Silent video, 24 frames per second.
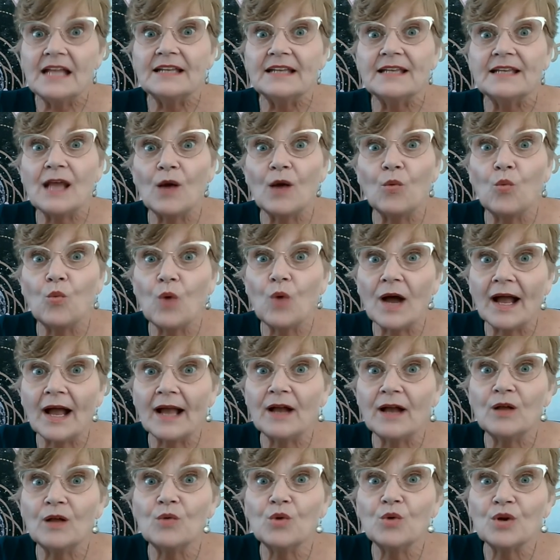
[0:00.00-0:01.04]
Now,
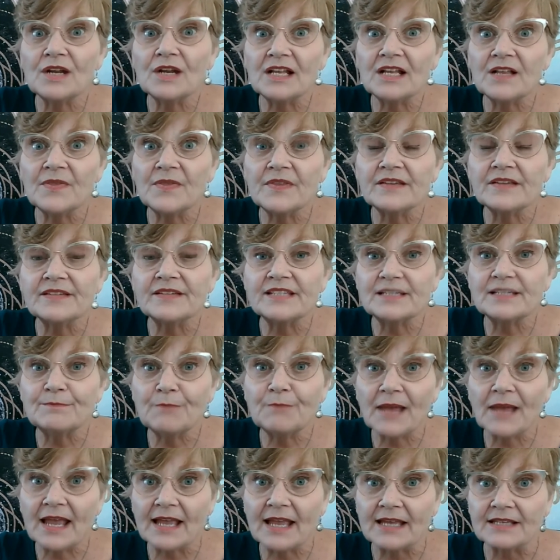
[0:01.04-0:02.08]
while we're in this
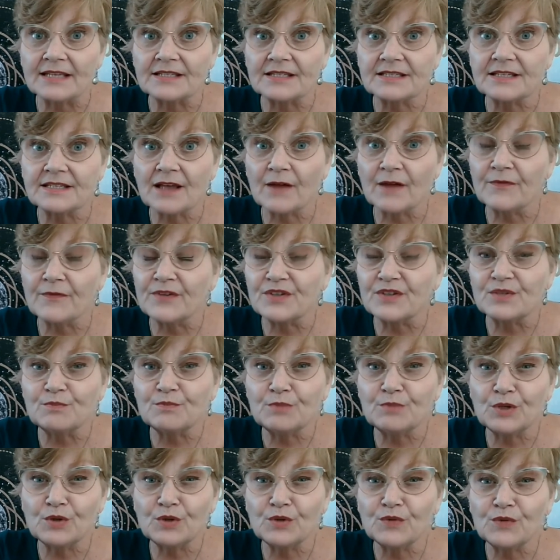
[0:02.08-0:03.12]
space of this
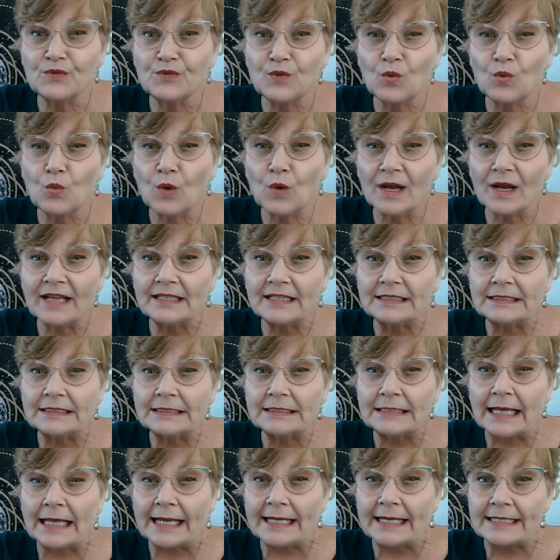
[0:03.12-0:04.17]
beautiful white
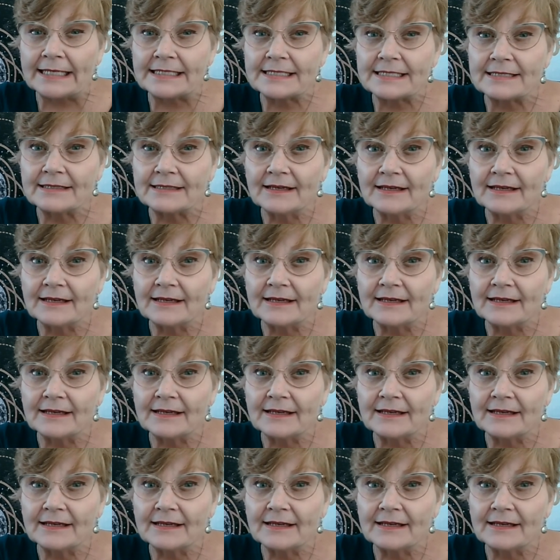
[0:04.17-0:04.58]
light